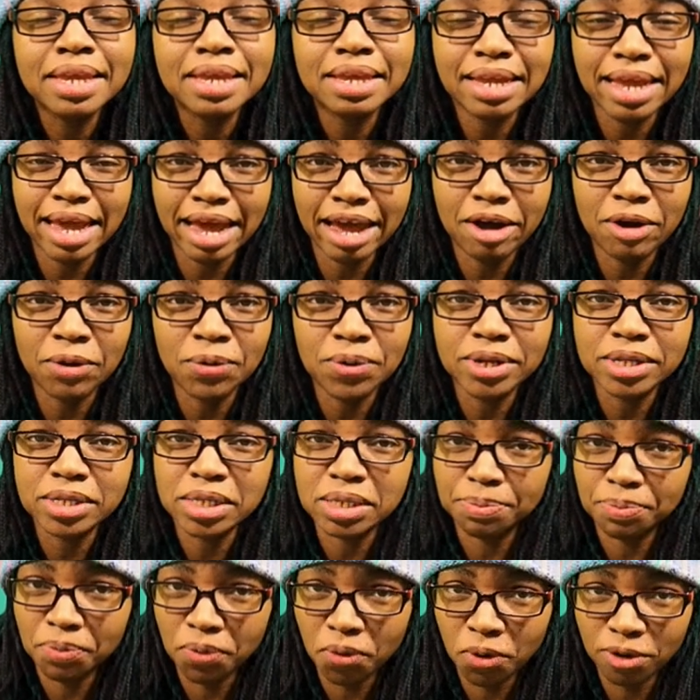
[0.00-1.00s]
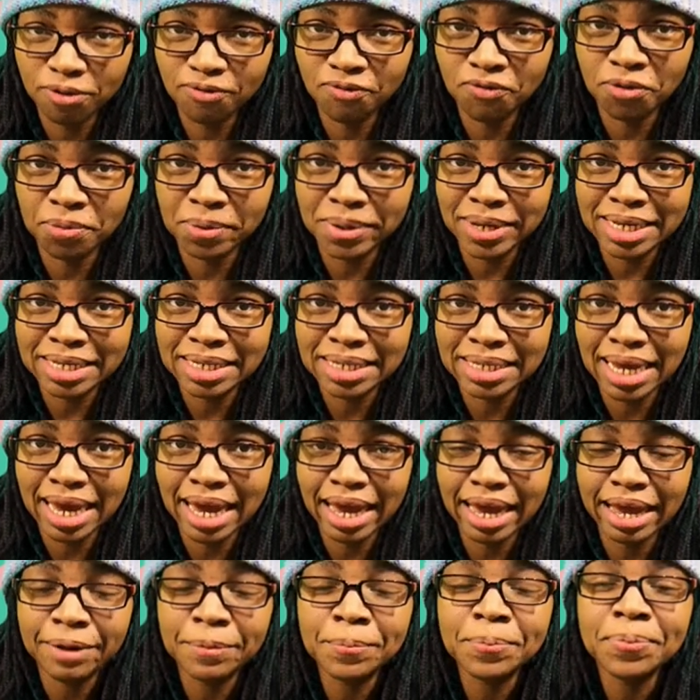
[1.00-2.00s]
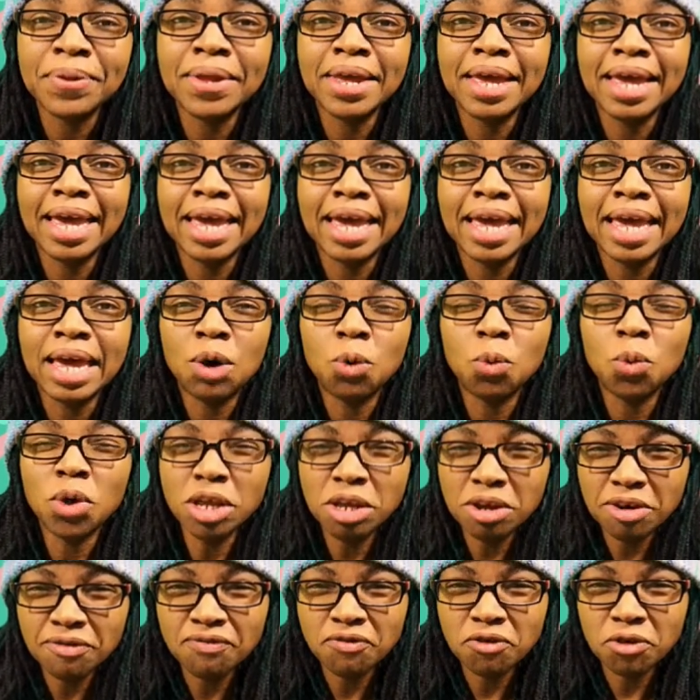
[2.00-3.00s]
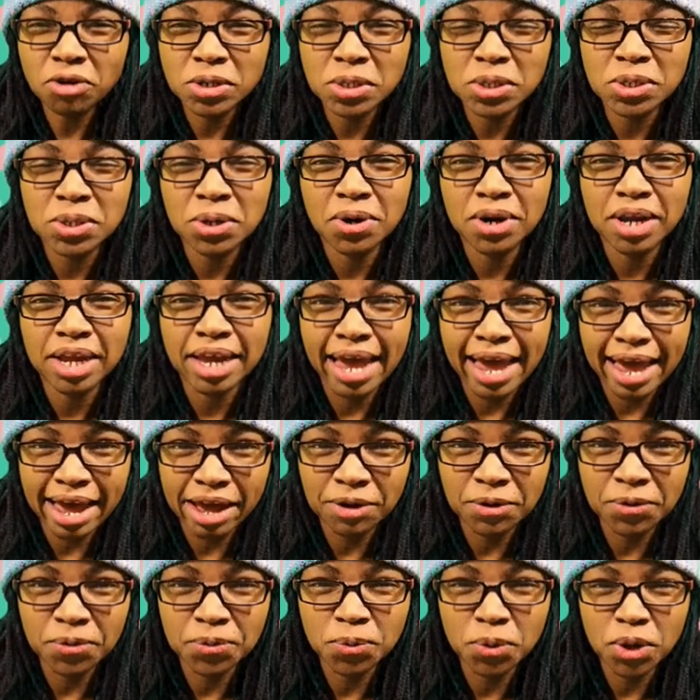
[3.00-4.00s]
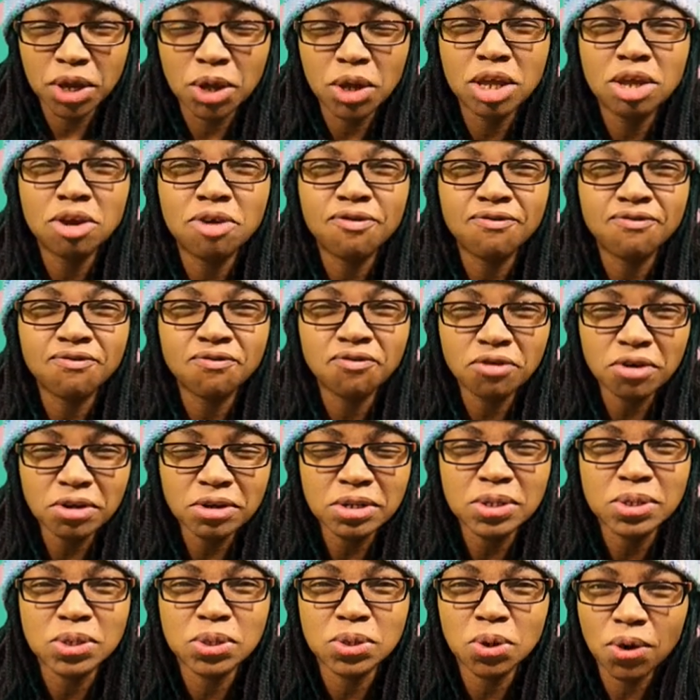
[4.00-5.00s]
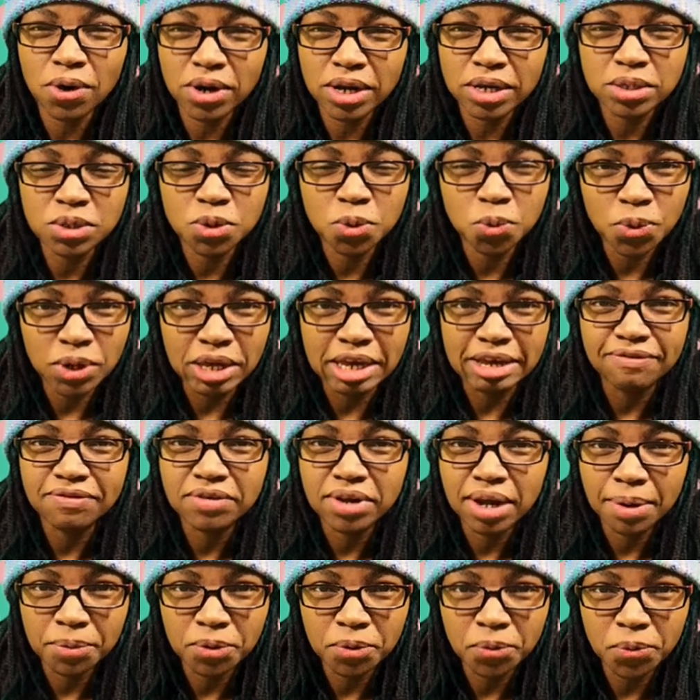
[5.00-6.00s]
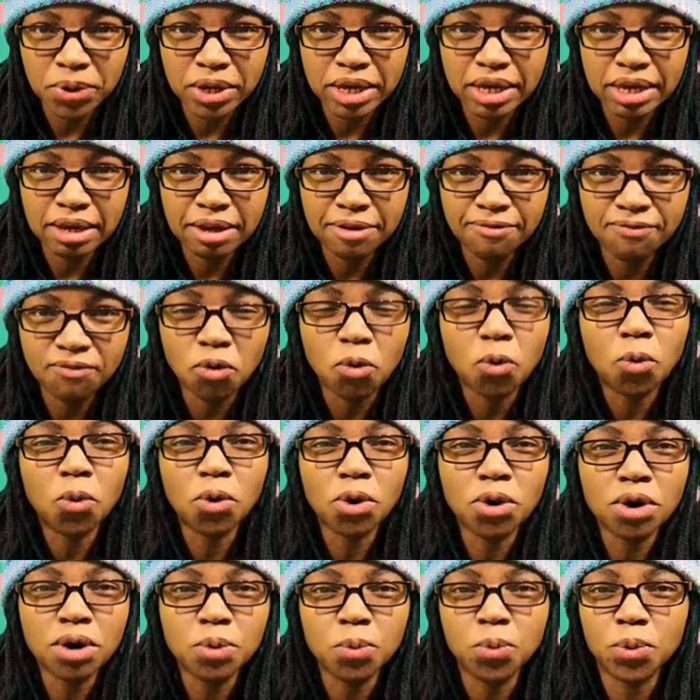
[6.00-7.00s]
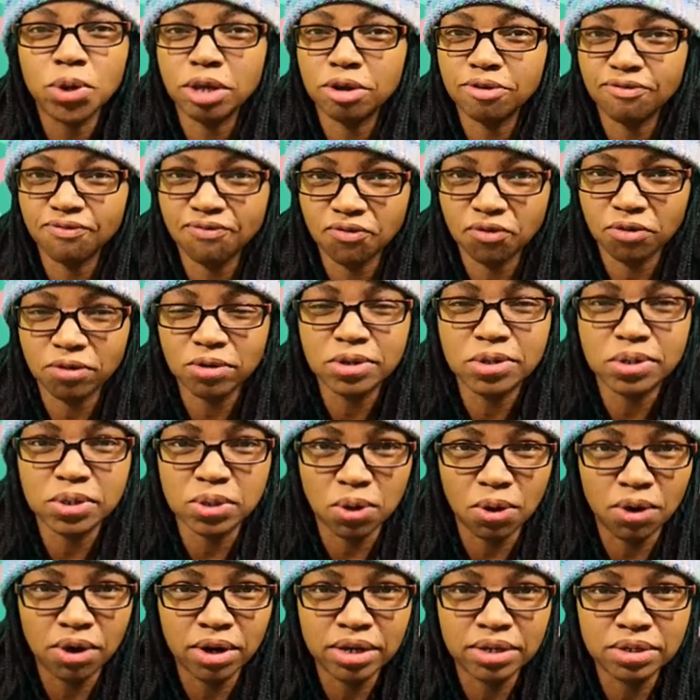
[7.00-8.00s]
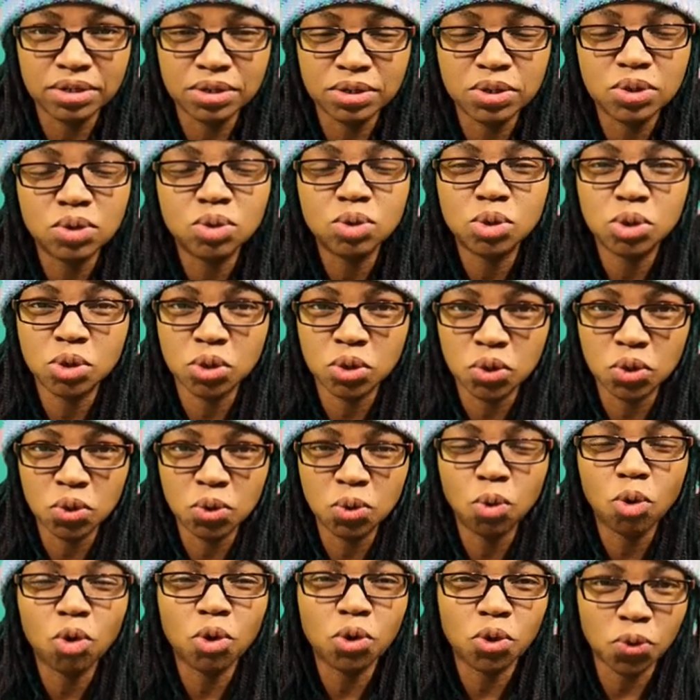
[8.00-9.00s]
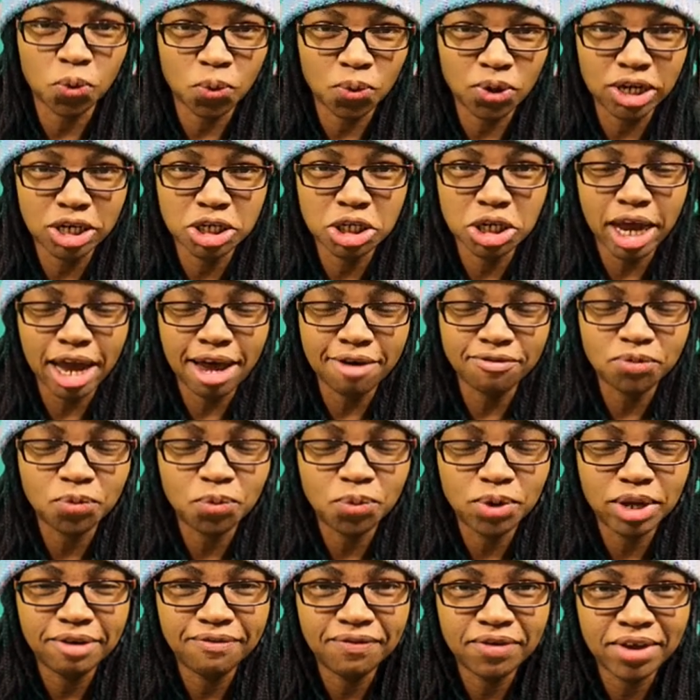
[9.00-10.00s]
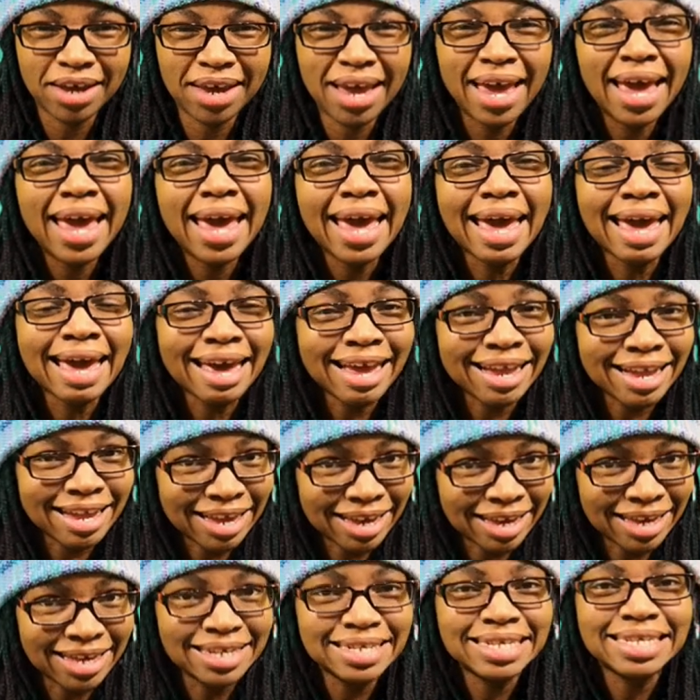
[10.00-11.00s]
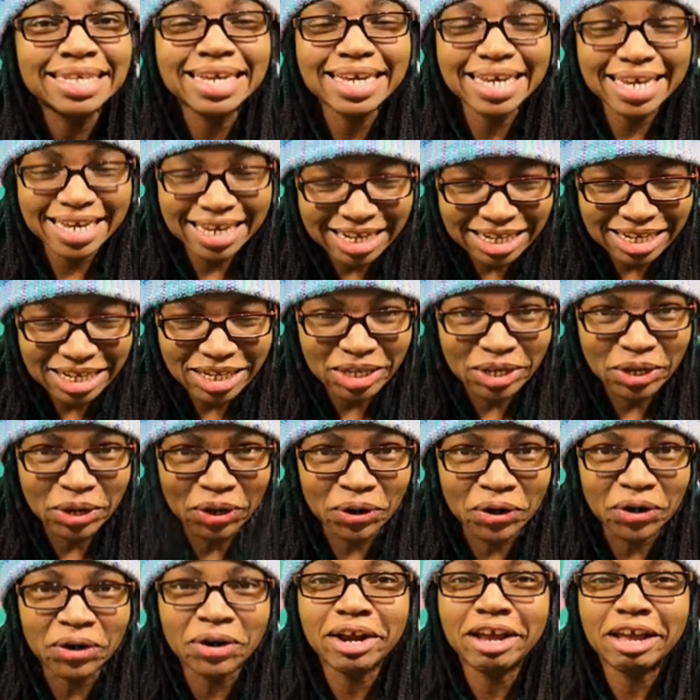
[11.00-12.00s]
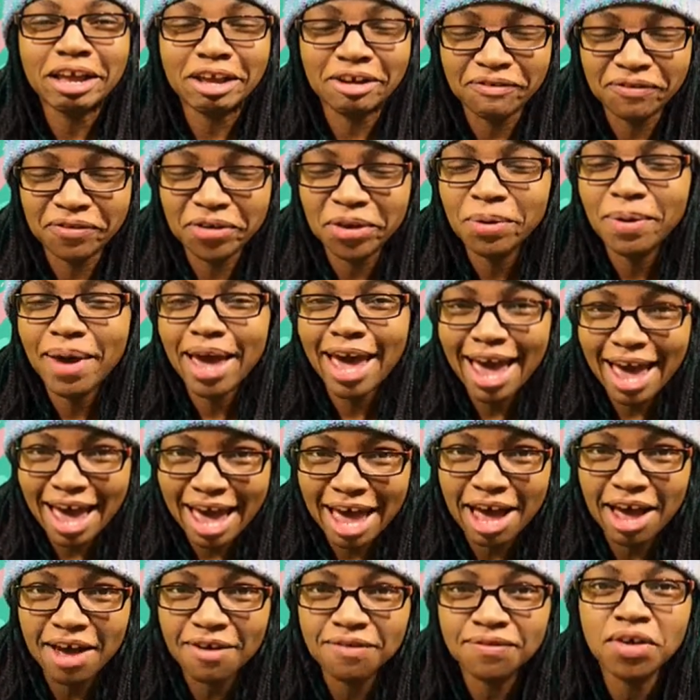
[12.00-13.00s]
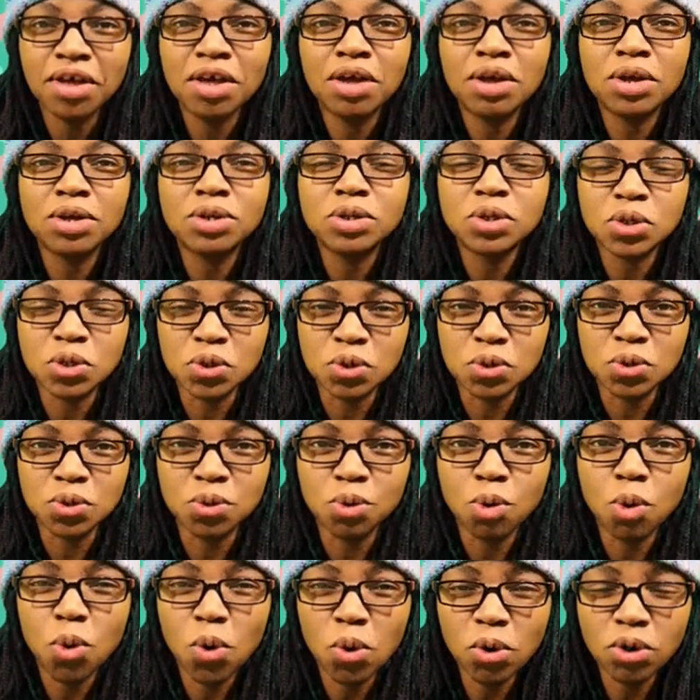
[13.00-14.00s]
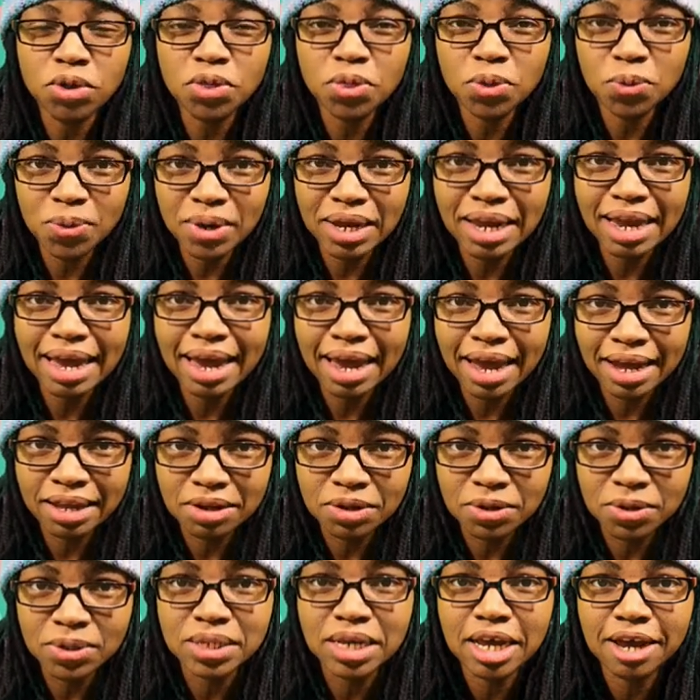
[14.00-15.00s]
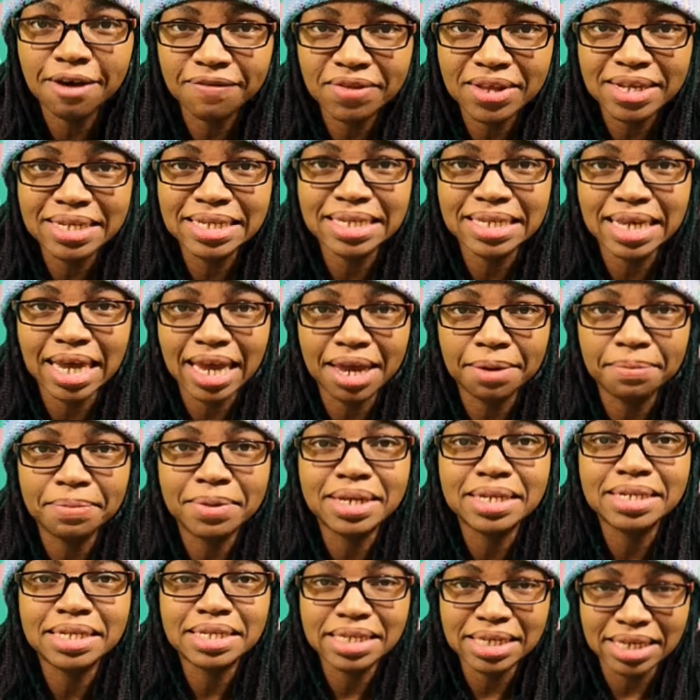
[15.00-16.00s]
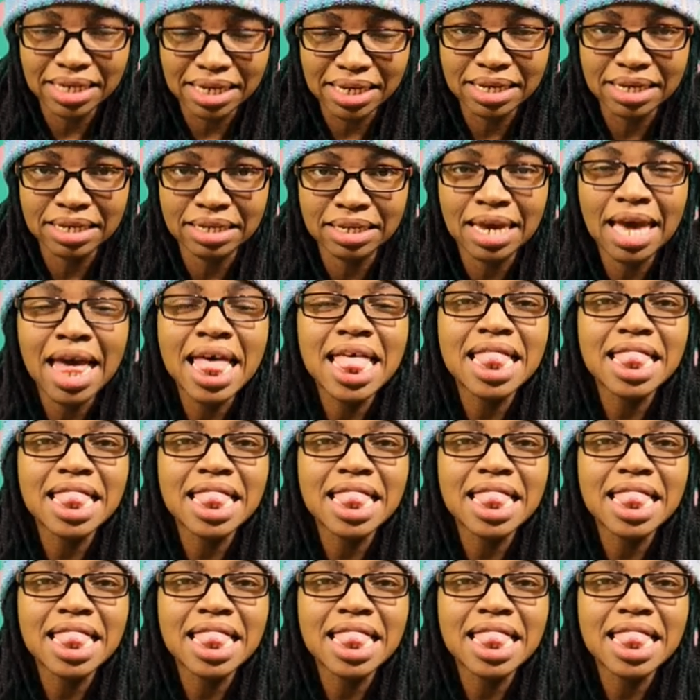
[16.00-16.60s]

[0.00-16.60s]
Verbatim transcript: Now, it's important for me to say when you're first starting out, and you're first starting to weave double weave, or when you're first starting to do two or three shaft weaving, it is easier if you have two or three heddles of the same dent.